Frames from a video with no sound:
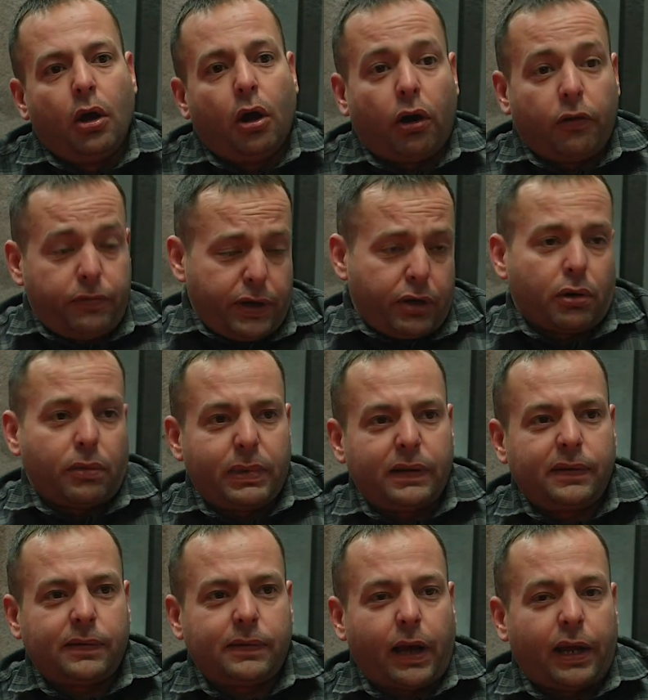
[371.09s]
of
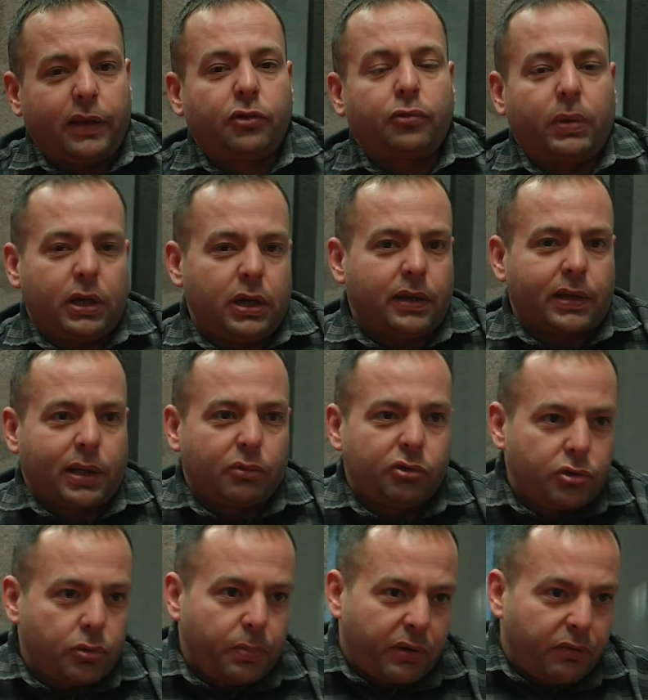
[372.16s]
e-commerce sites when it comes
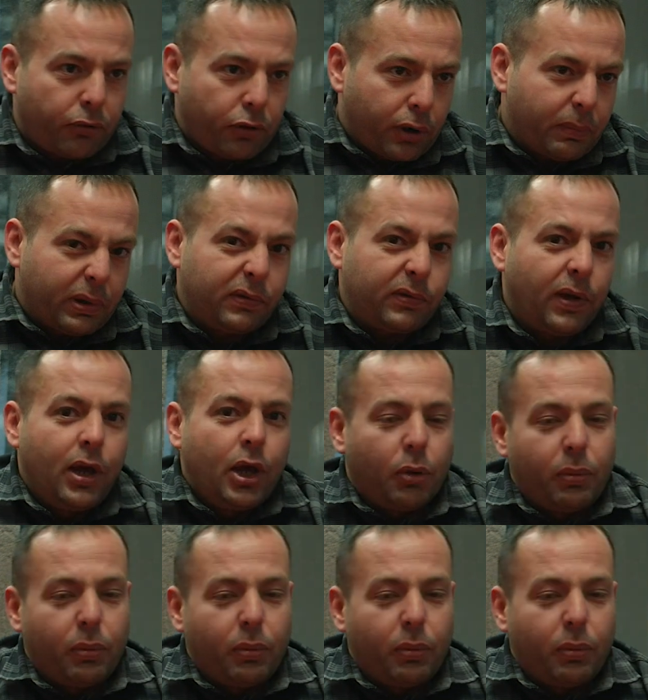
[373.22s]
to performance.